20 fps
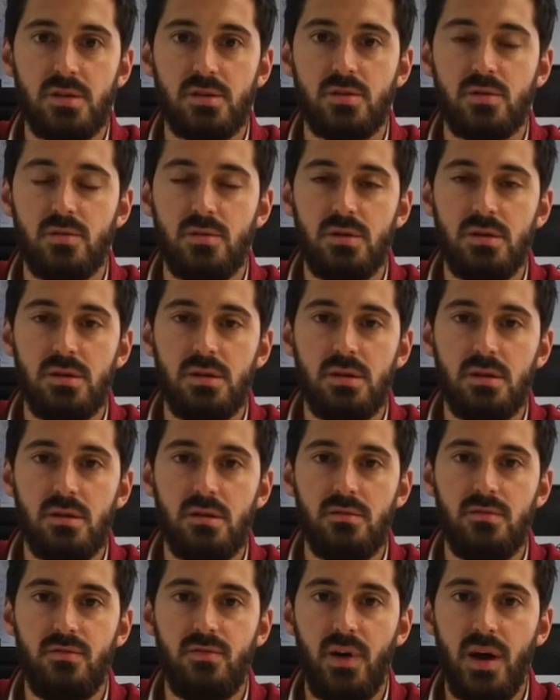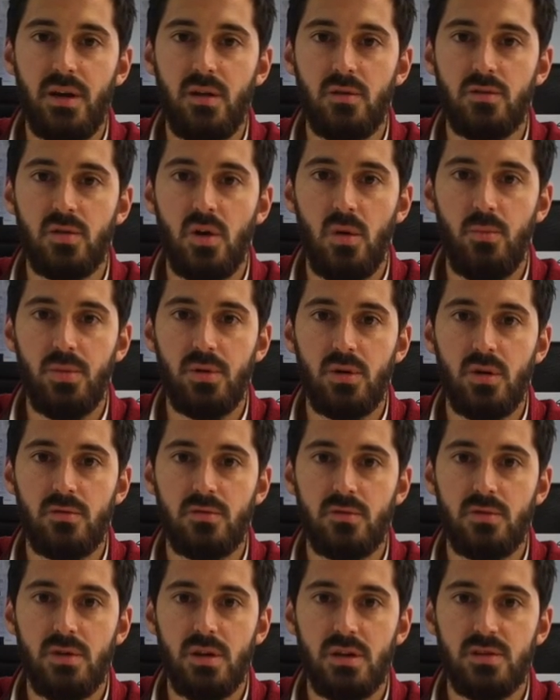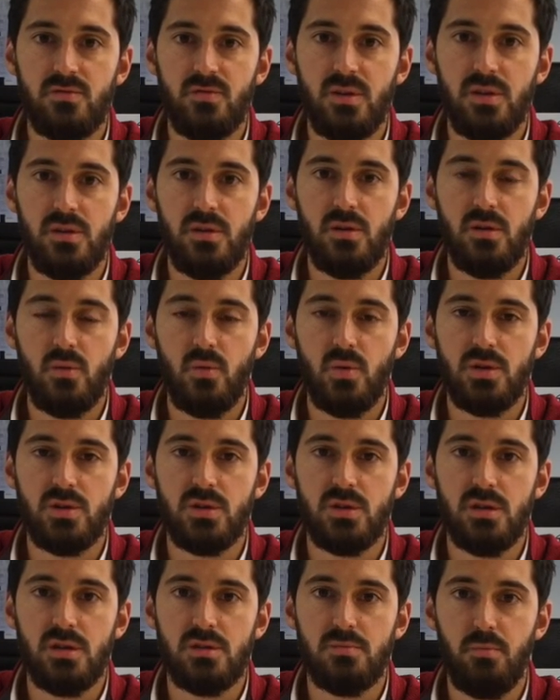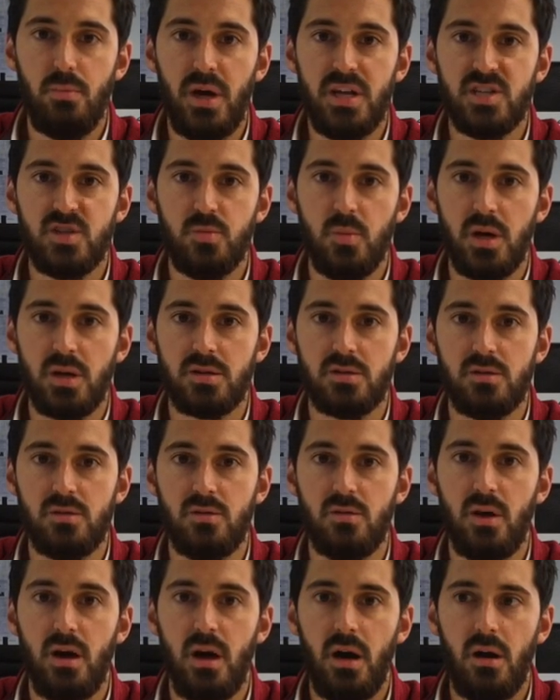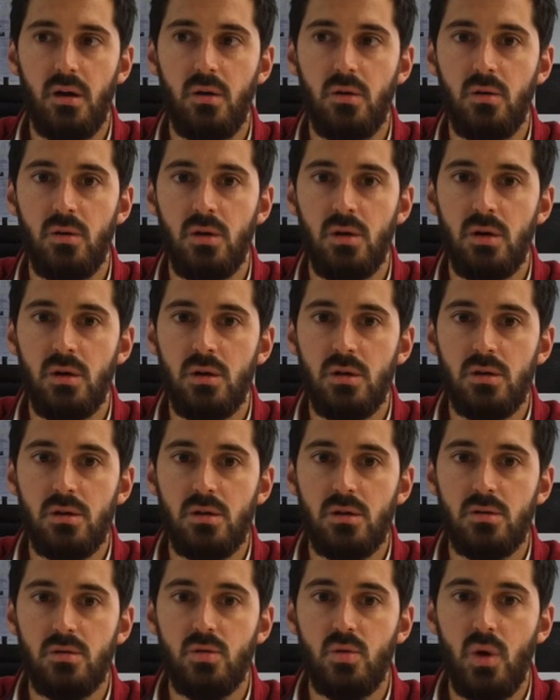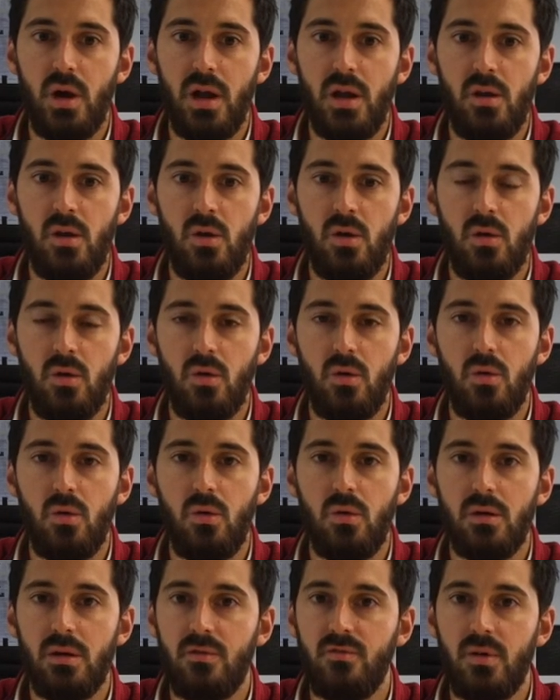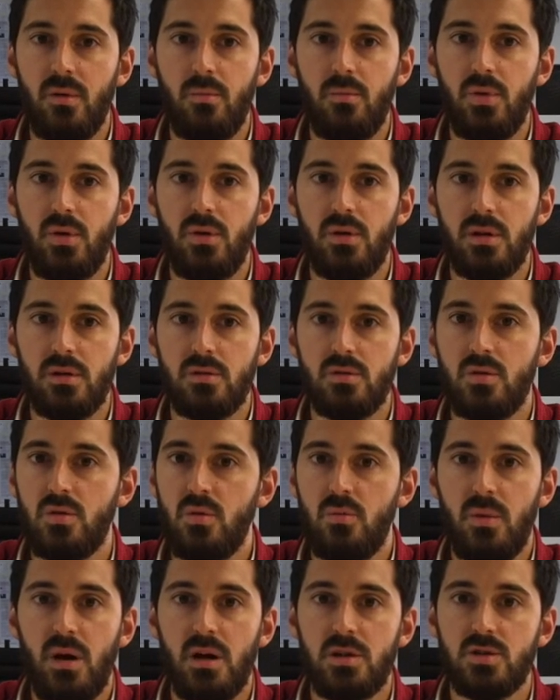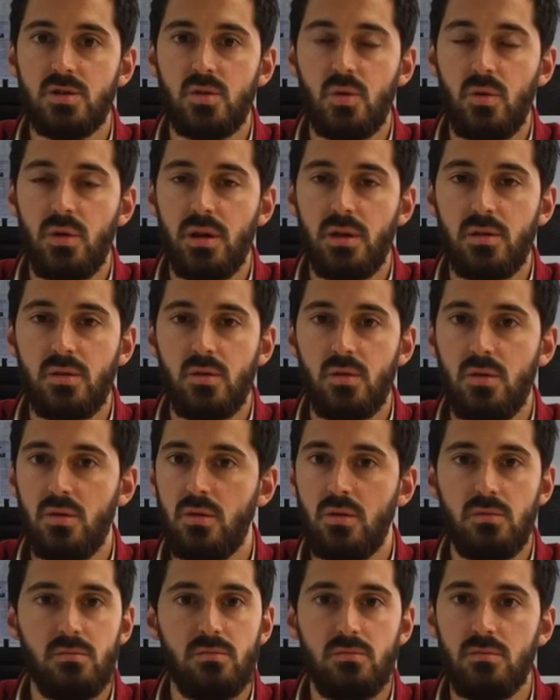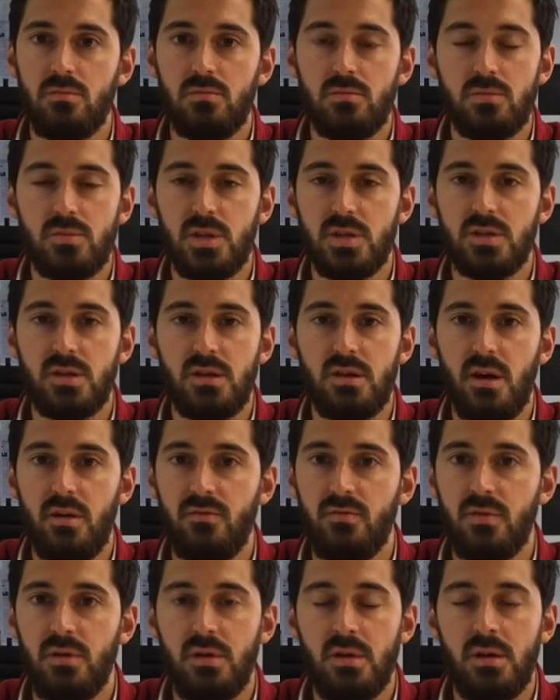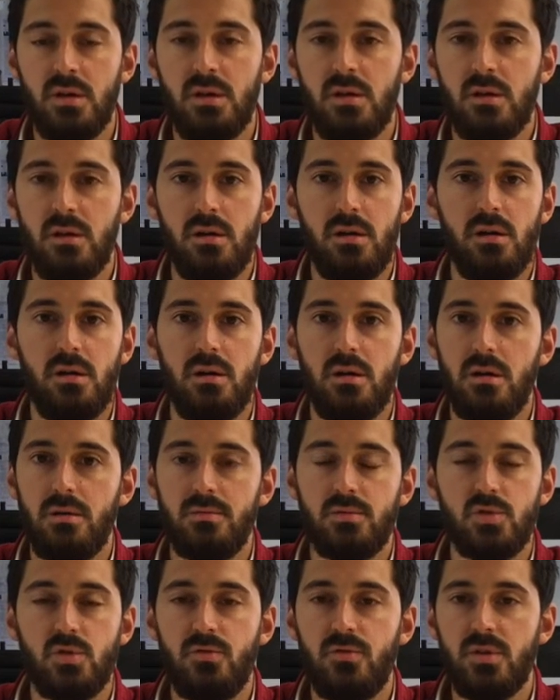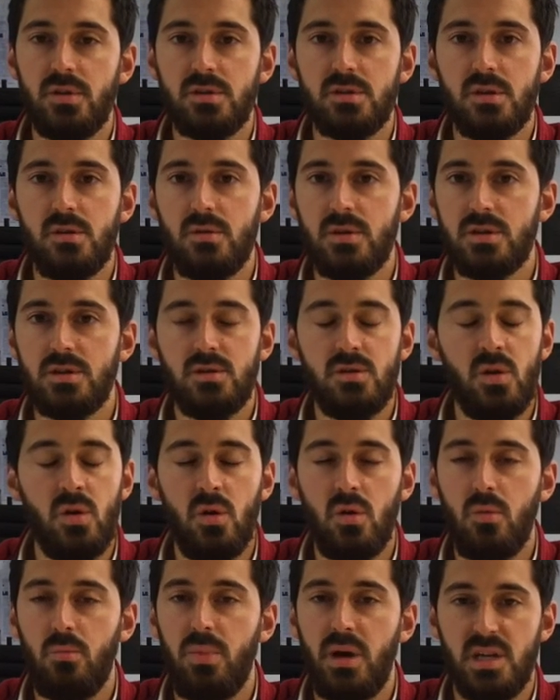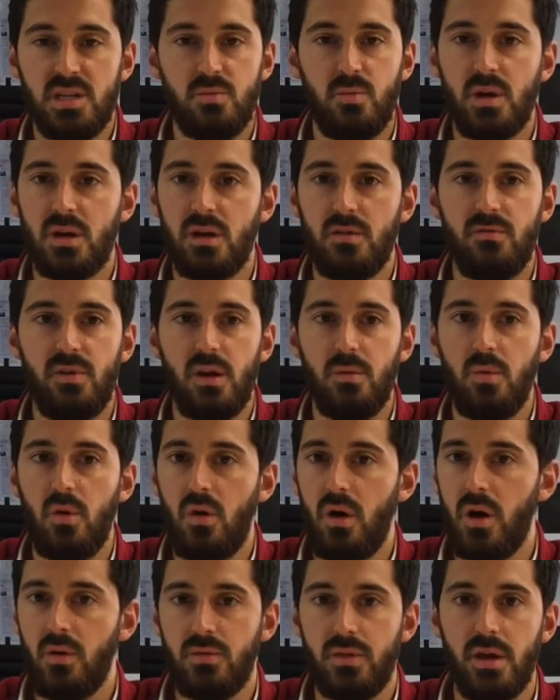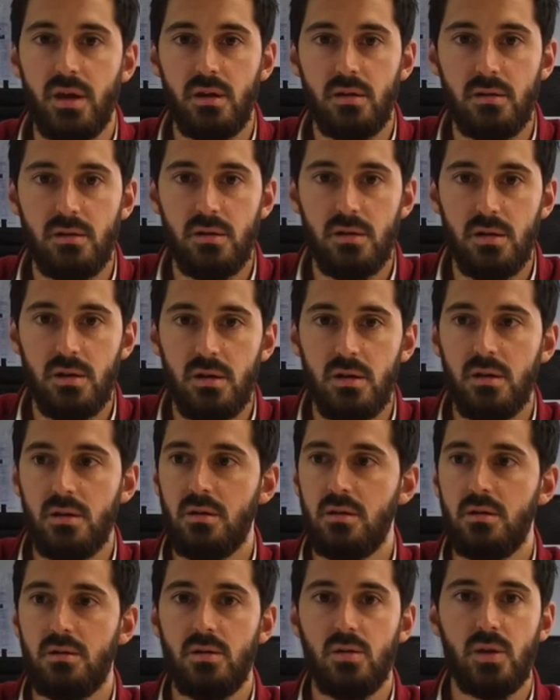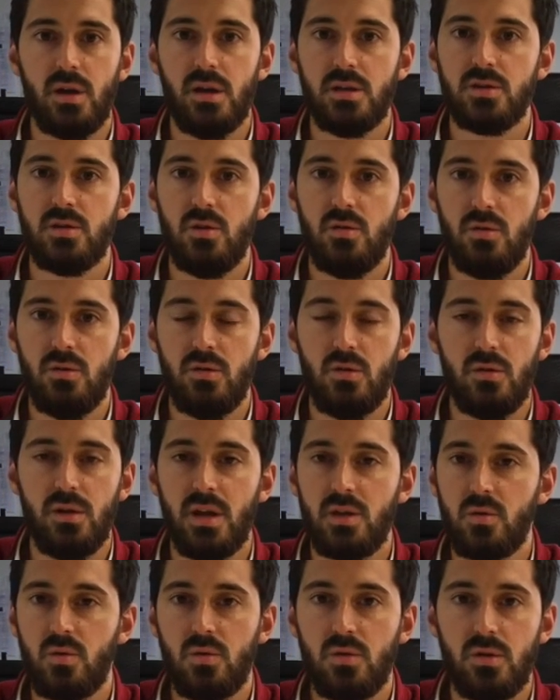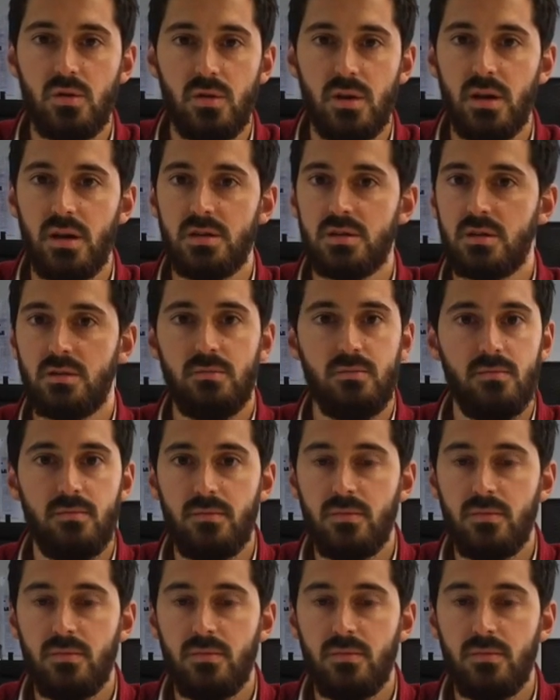us to the final topic of today's video, which is benchmarks. How do I know if I'm burning too much, too little, or just enough? Truth is, there is no benchmark available out there. You can ask your network, you can ask